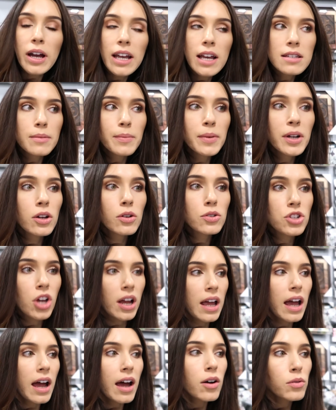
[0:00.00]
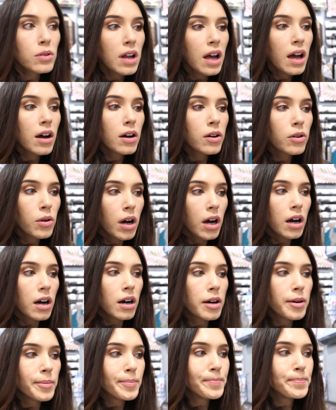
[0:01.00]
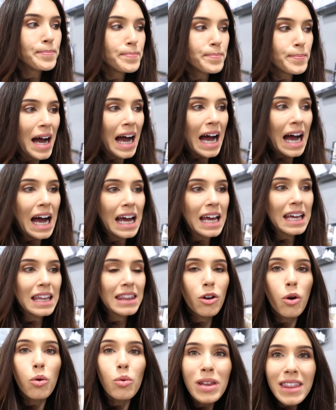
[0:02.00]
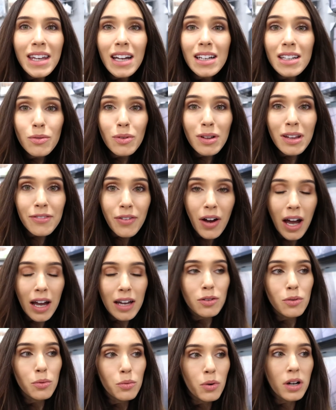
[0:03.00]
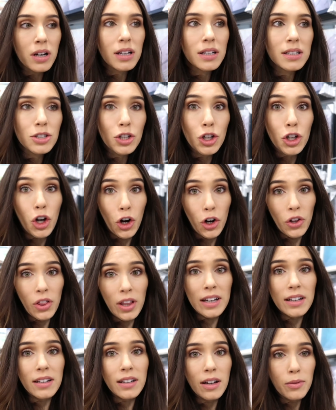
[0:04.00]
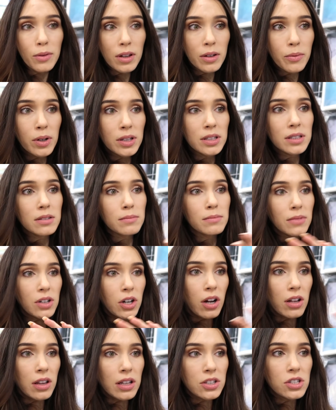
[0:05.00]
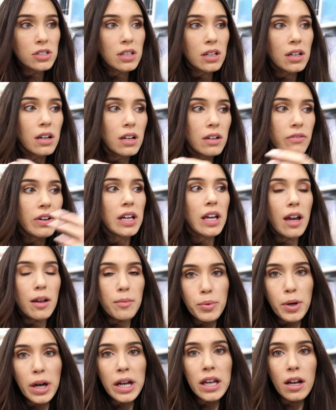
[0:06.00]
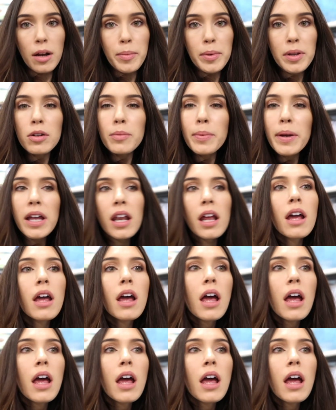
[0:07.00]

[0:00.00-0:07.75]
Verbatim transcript: I guess I'm gonna go check out now. Um, I the only thing I didn't really find was garland. I really want some garland just to kind of, again, break it up a little bit.